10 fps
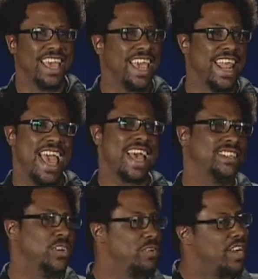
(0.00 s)
an
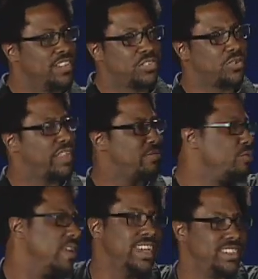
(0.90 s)
asshole cuts straight
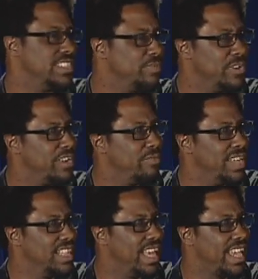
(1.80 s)
through racism, you know what I
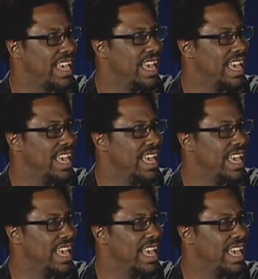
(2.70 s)
mean? Like,